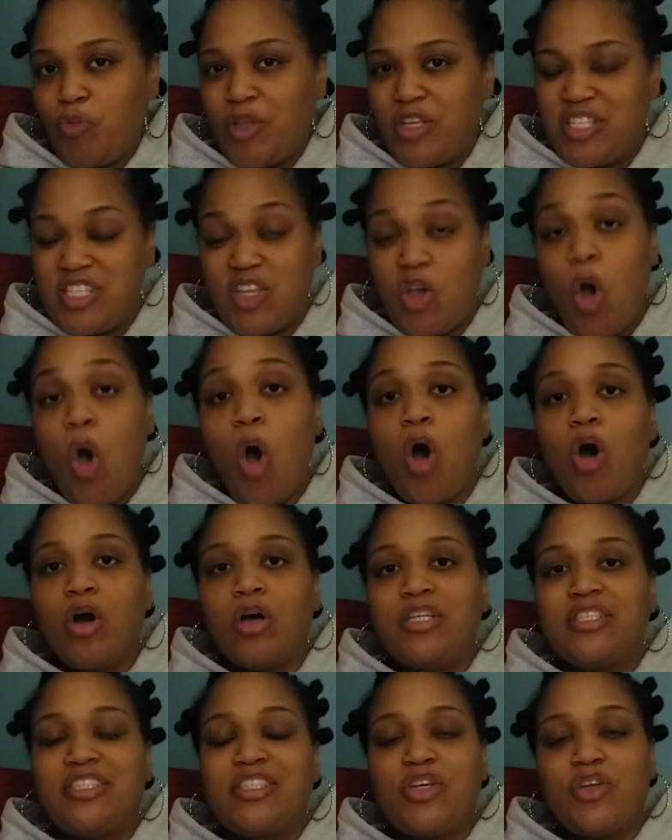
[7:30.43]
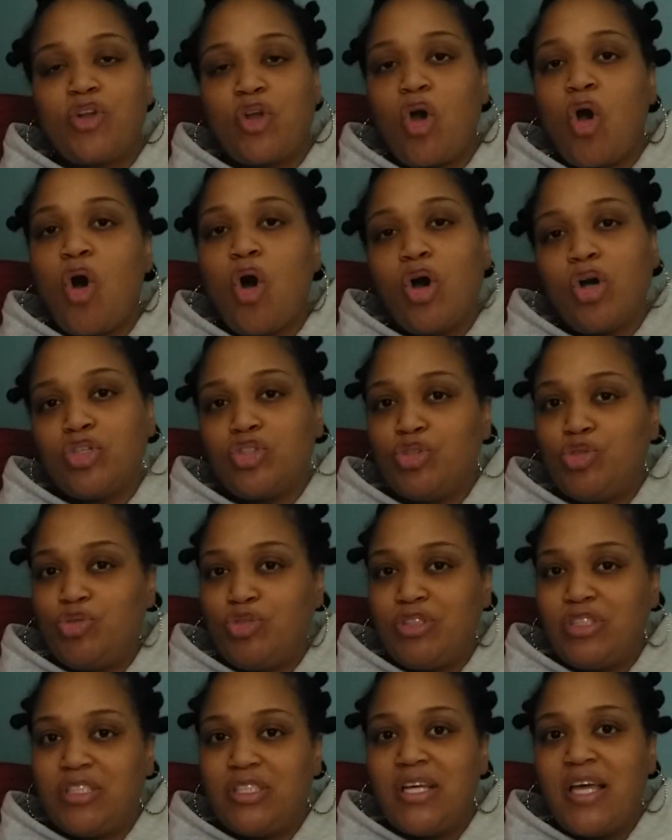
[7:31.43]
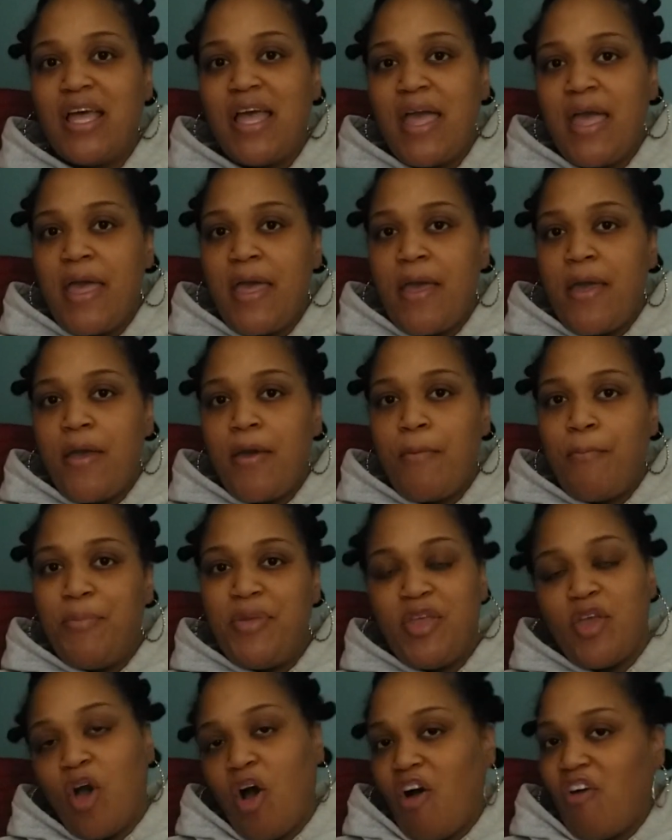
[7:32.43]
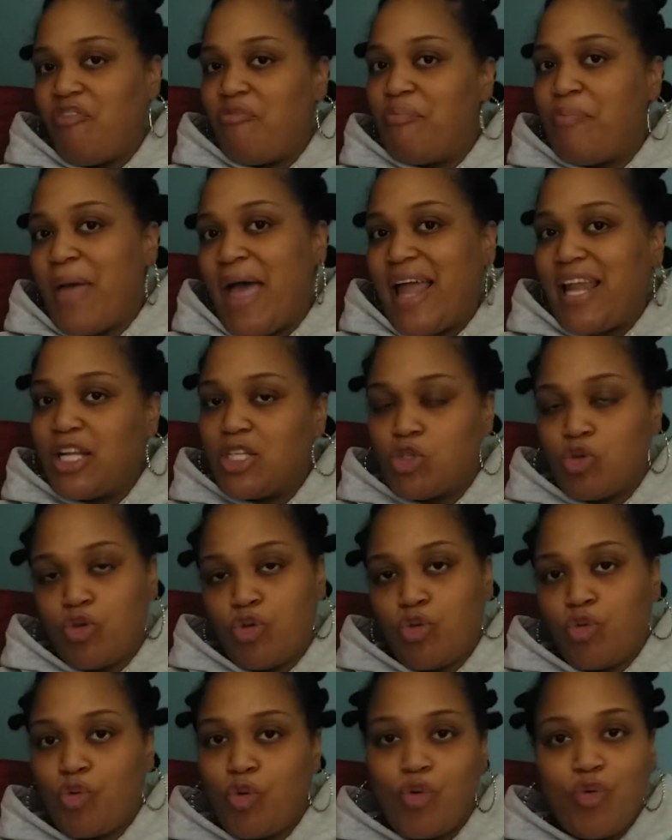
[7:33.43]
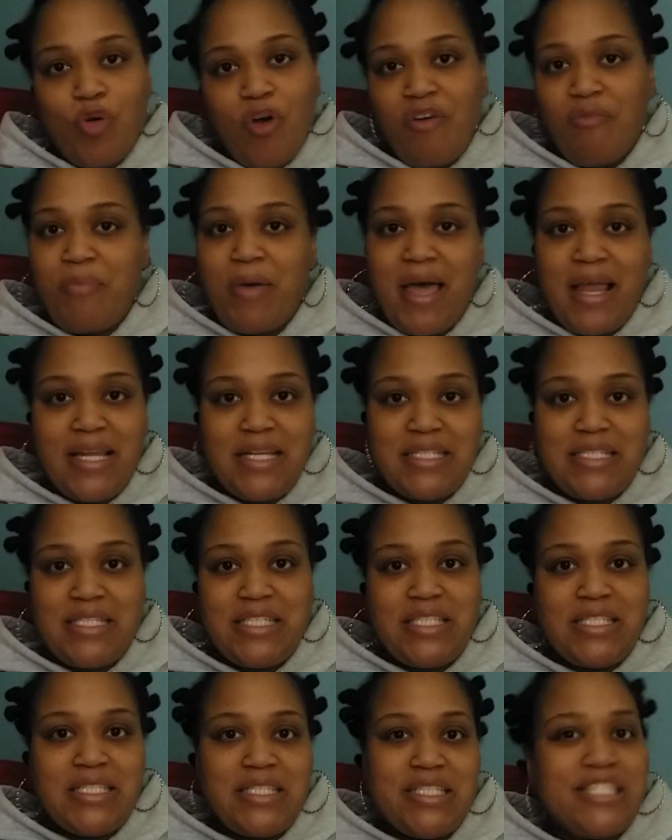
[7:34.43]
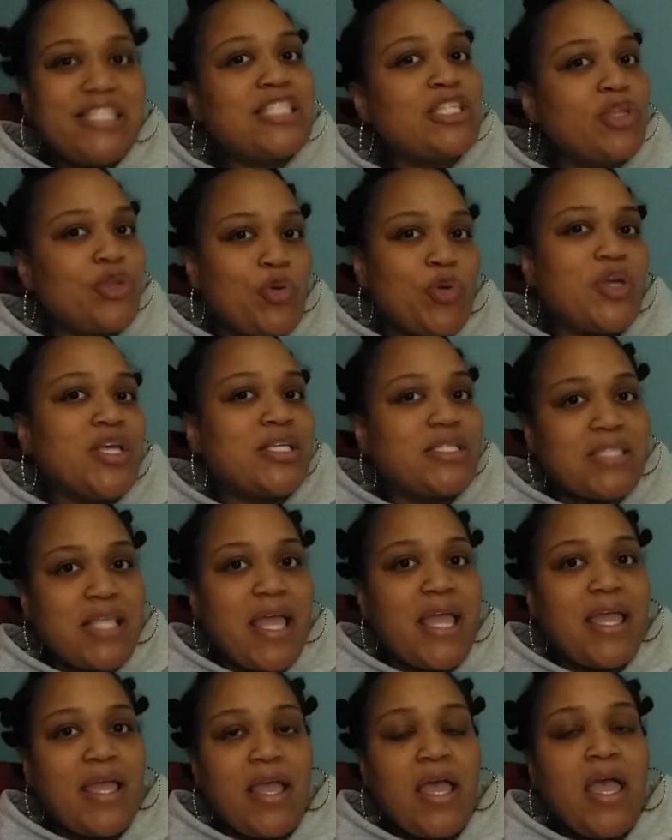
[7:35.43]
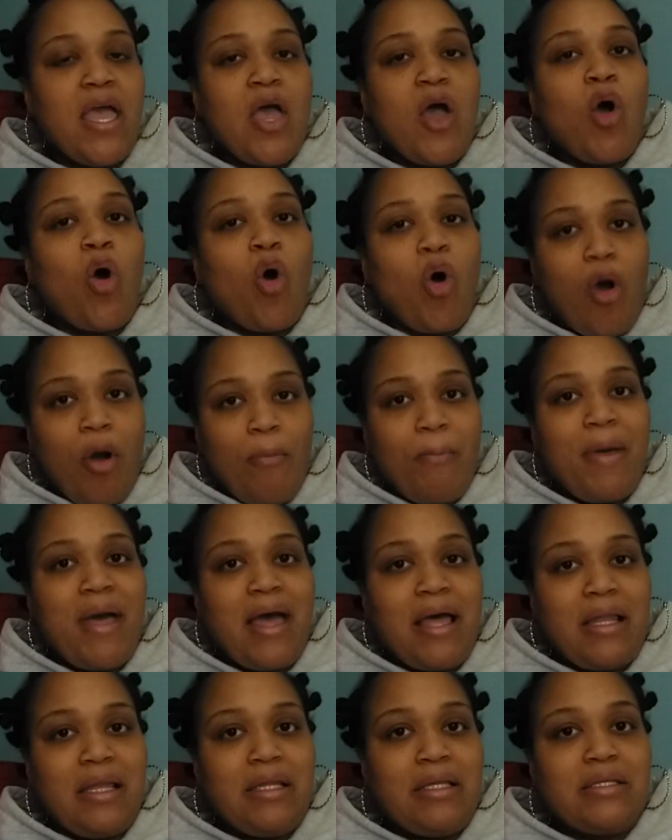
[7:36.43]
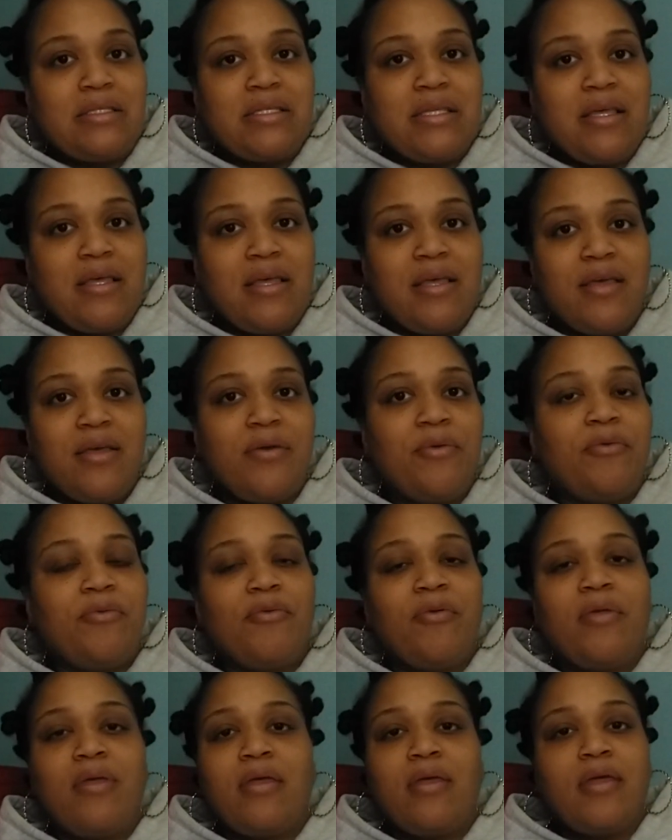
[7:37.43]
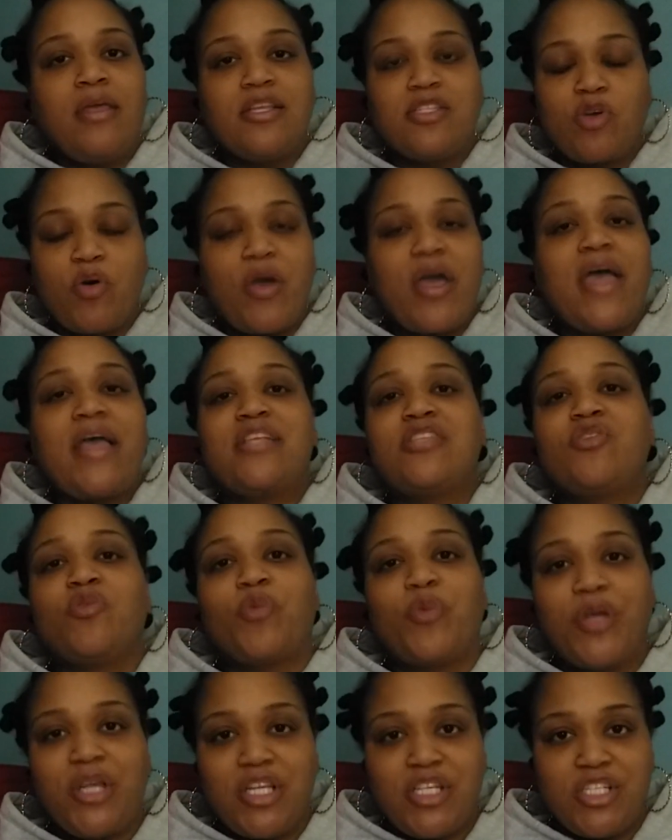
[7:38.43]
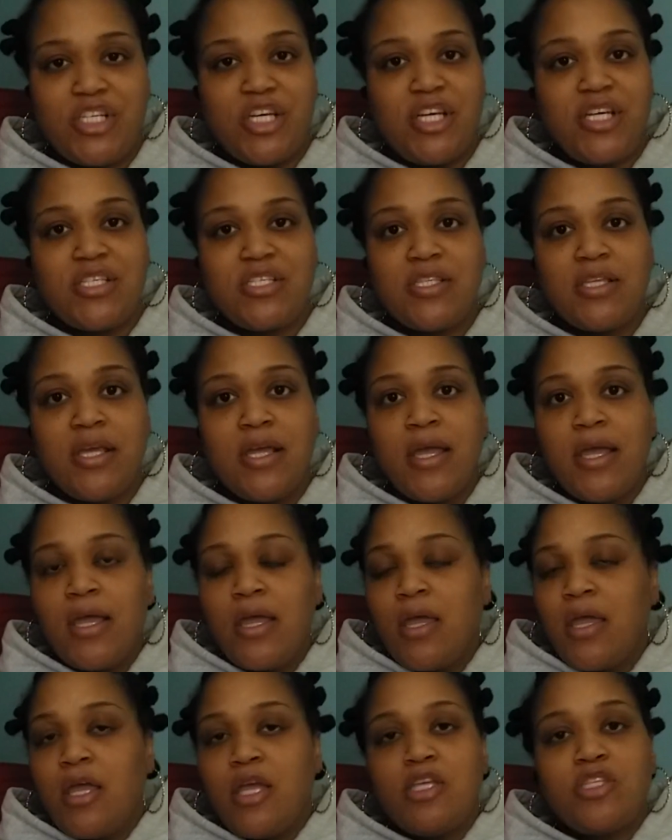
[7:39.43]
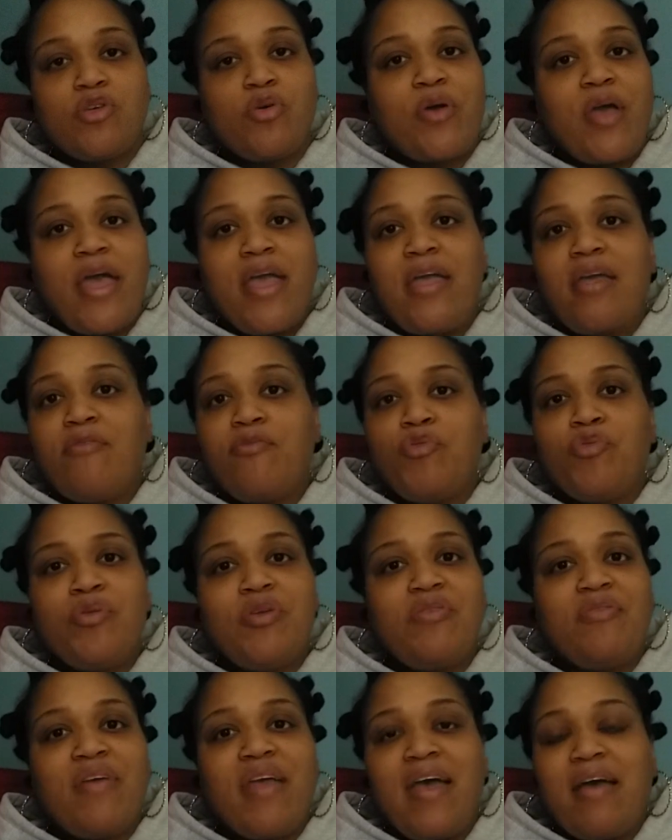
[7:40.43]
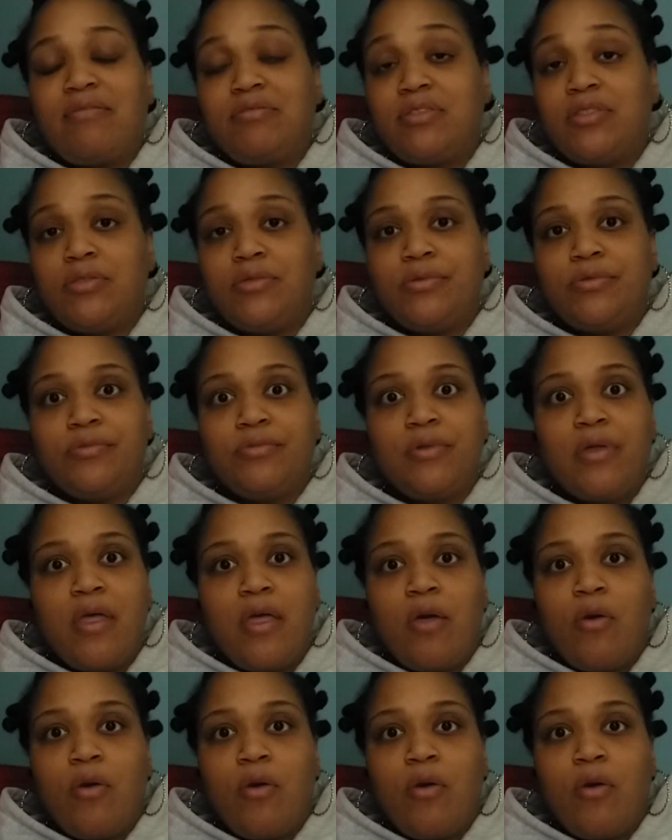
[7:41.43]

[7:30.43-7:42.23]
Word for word: is called is there to cause you to be off balance or to throw you off balance just so you can stay on balance it's okay to readjust it's okay if you even have to